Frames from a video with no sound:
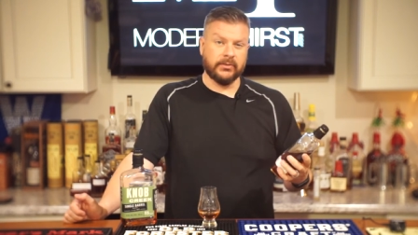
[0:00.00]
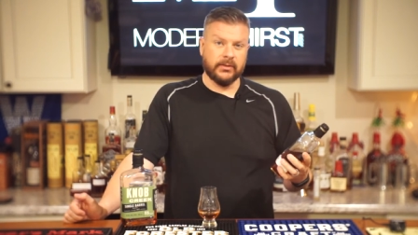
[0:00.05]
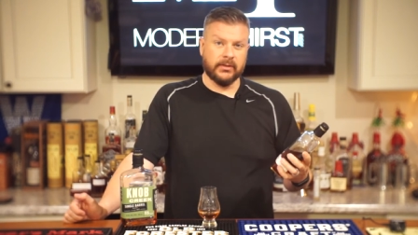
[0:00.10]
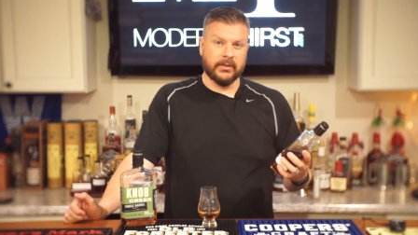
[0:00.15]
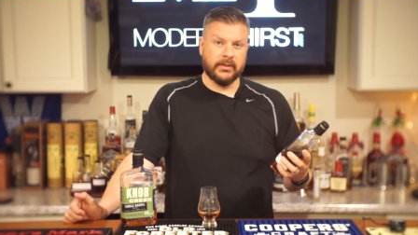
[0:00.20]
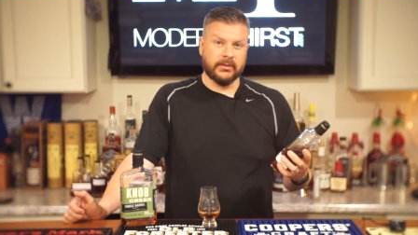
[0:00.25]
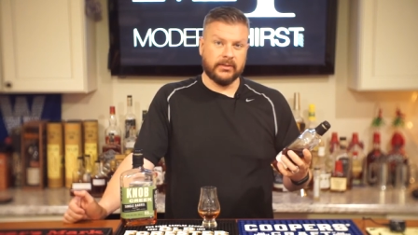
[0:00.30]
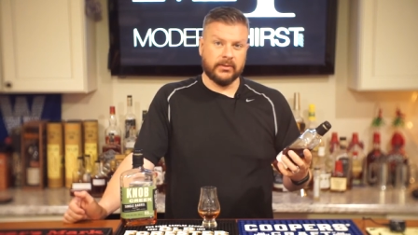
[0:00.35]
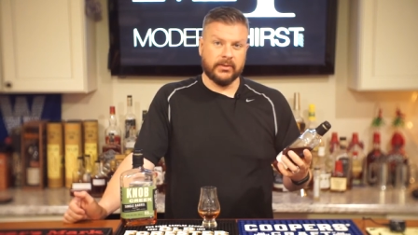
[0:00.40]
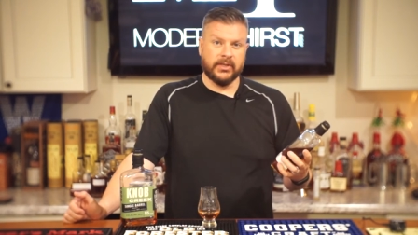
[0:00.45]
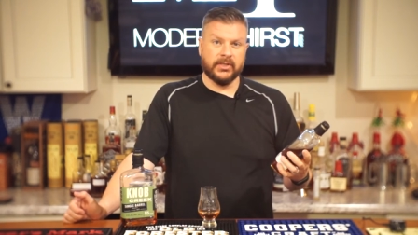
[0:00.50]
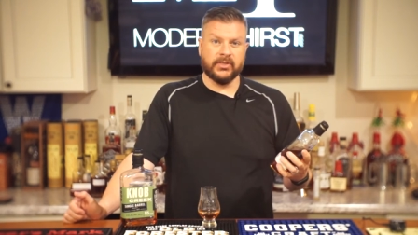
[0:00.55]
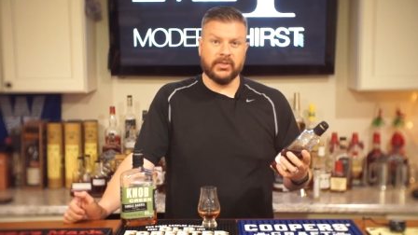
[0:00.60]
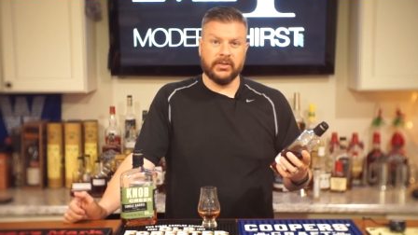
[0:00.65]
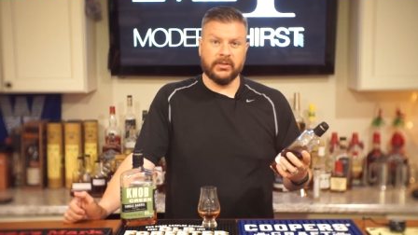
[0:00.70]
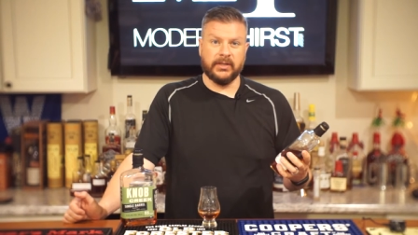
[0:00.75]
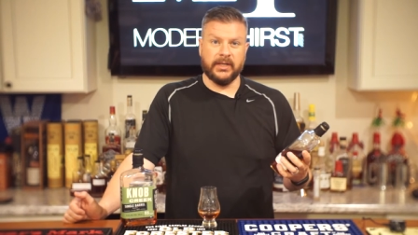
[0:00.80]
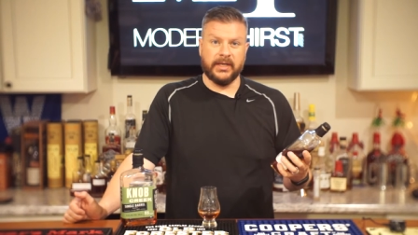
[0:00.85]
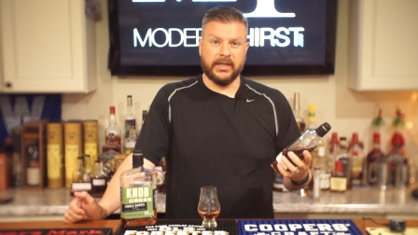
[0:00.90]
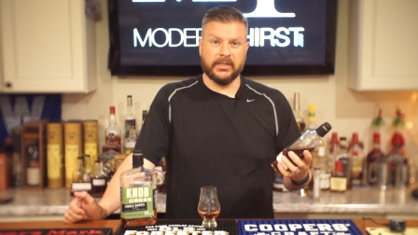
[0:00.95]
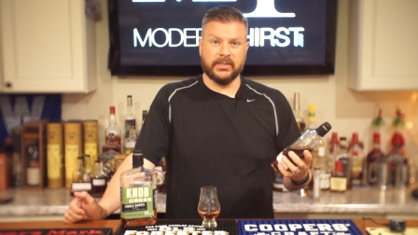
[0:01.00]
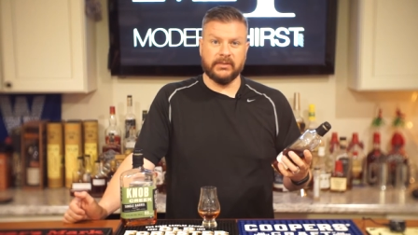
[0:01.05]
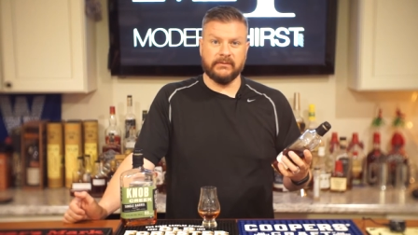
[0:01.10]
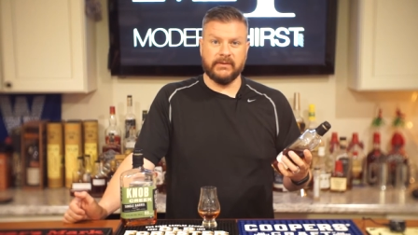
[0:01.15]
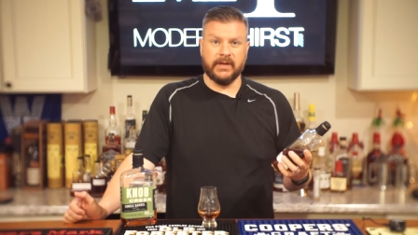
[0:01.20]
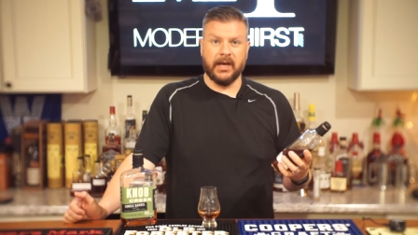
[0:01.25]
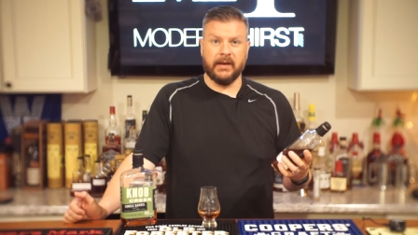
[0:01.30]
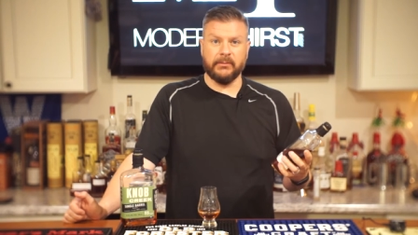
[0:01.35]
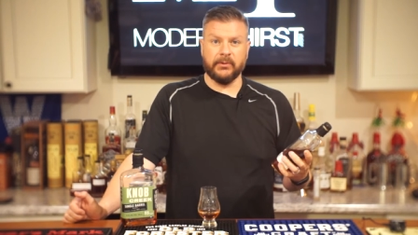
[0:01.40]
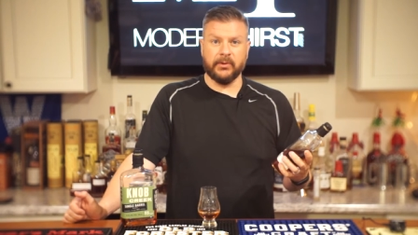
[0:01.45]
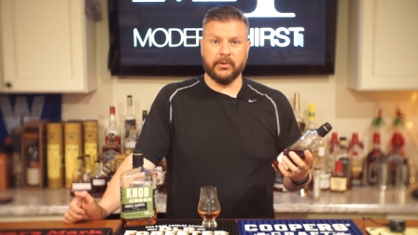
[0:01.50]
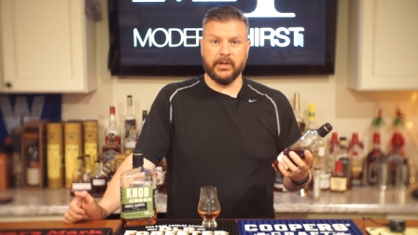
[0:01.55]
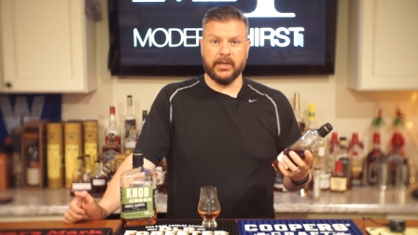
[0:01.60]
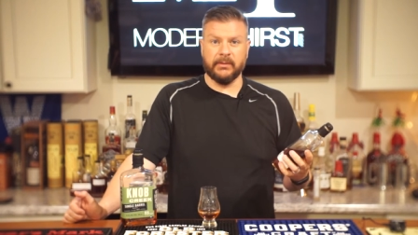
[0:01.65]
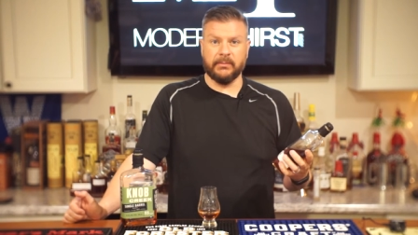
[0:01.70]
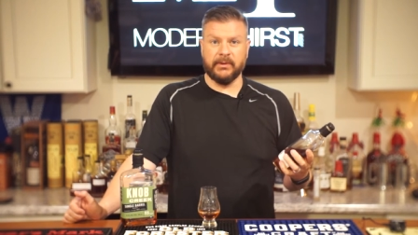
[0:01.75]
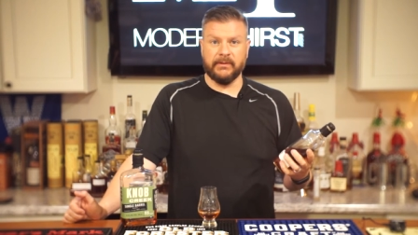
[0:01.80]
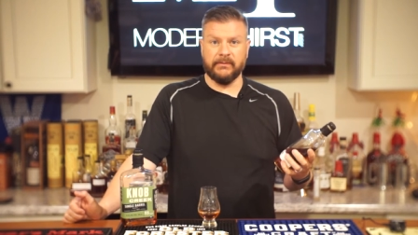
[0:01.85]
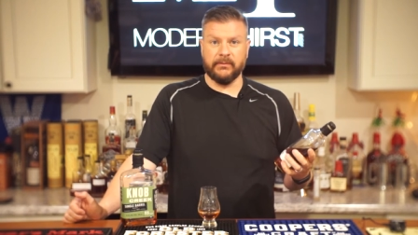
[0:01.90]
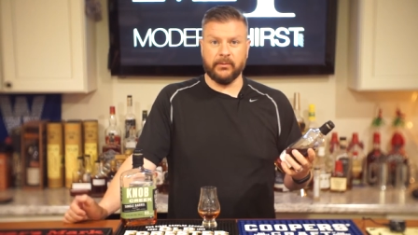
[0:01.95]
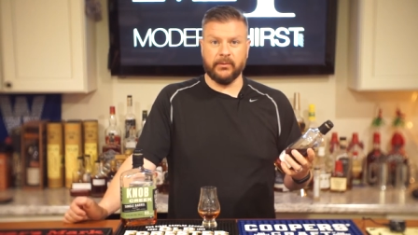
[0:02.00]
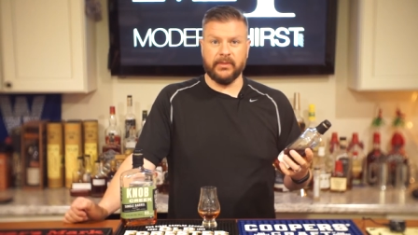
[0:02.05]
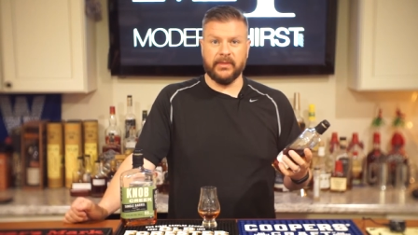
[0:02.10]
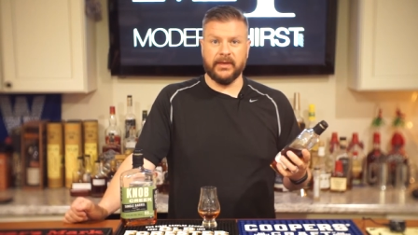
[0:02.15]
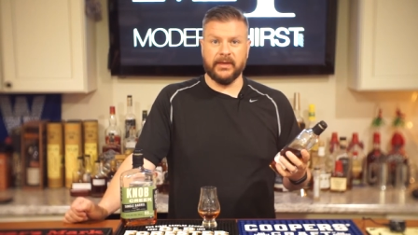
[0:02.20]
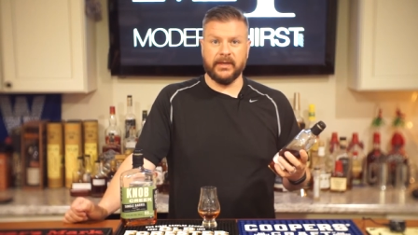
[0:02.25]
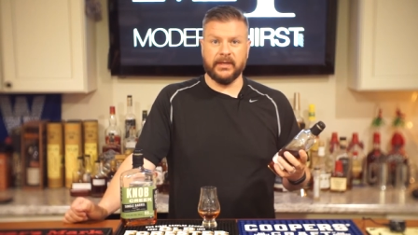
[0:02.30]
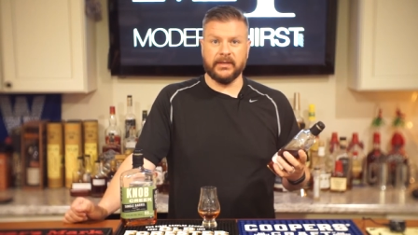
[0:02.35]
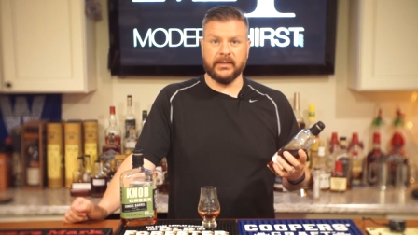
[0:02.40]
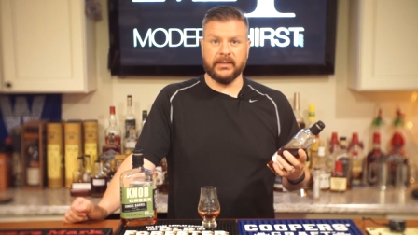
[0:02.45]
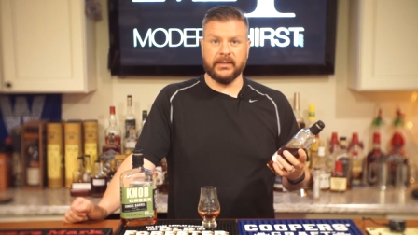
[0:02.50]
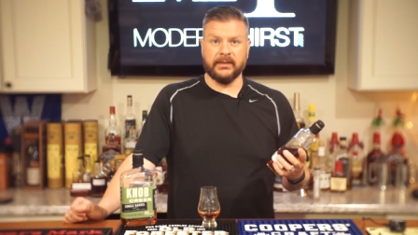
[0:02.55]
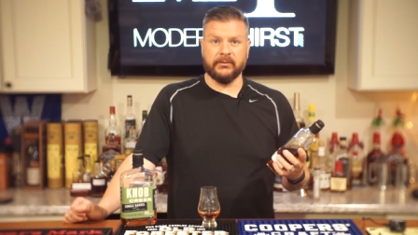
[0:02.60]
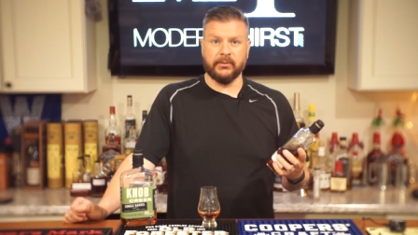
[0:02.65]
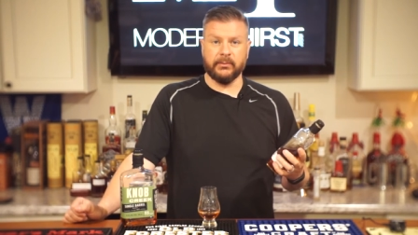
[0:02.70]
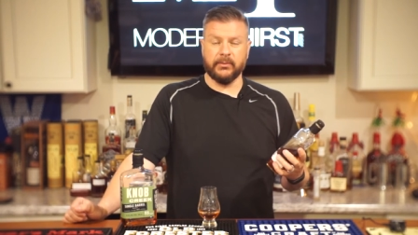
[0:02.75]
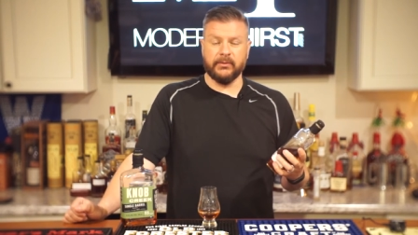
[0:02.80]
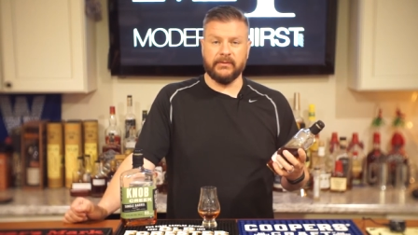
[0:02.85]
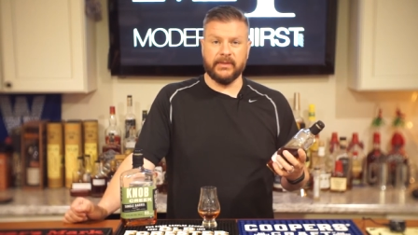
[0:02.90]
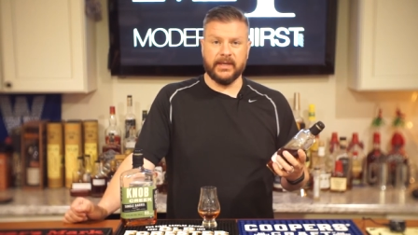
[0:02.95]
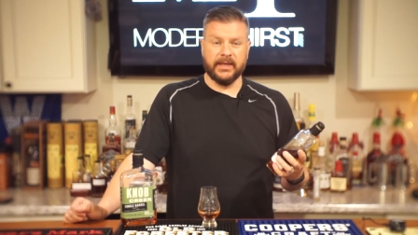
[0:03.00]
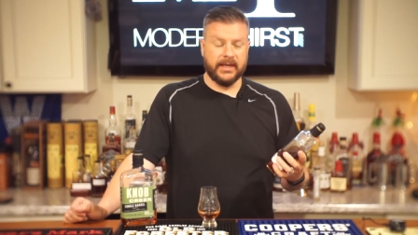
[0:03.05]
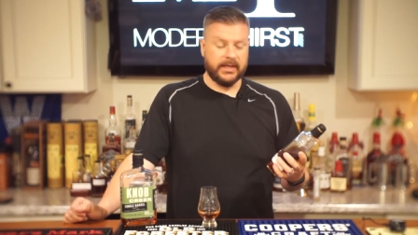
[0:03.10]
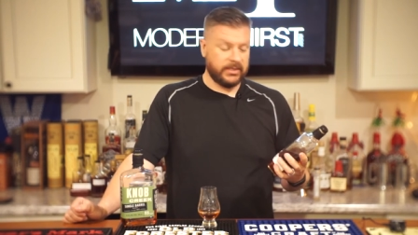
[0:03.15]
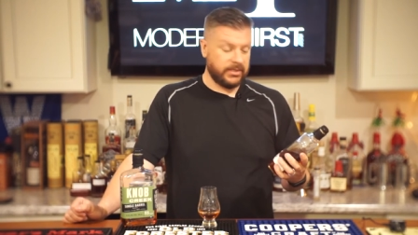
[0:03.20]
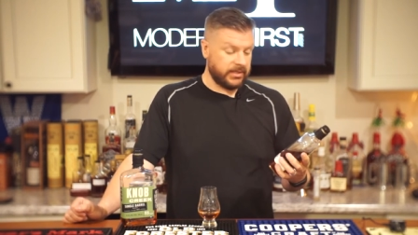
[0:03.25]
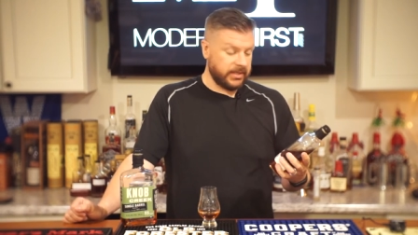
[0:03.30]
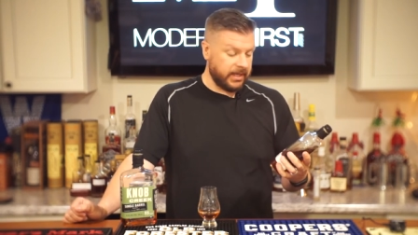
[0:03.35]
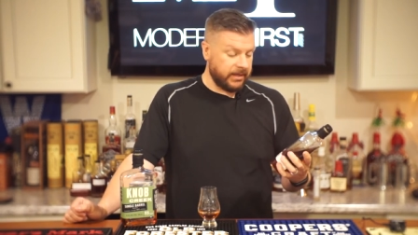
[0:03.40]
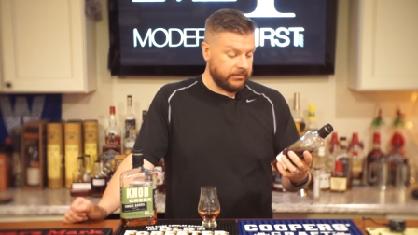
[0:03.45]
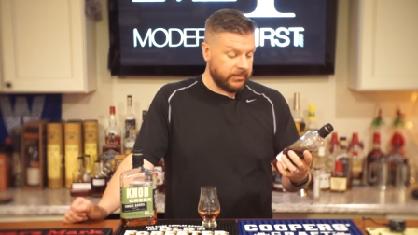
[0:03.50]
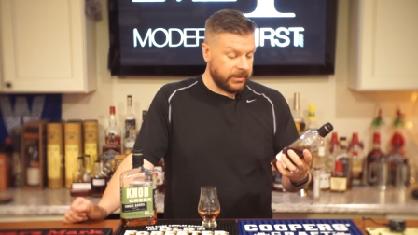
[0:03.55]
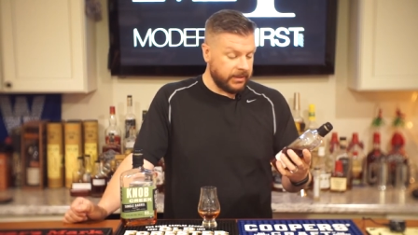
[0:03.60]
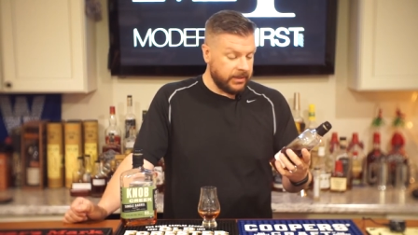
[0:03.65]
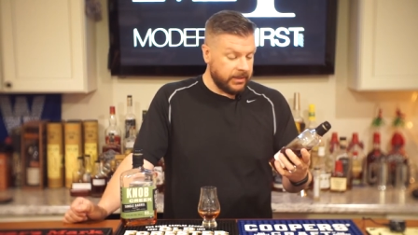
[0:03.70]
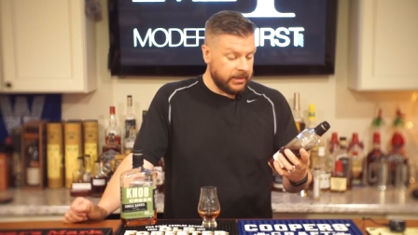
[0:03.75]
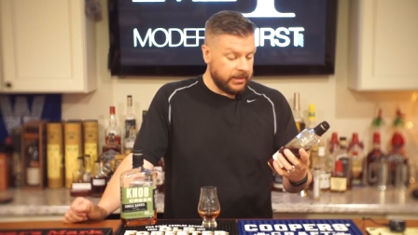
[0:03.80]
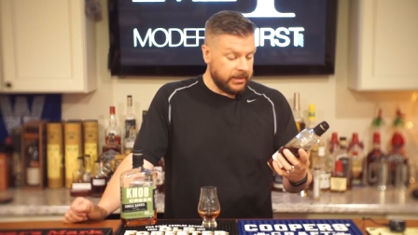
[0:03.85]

the traditional age of Knob Creek before they uh, remove the age statement.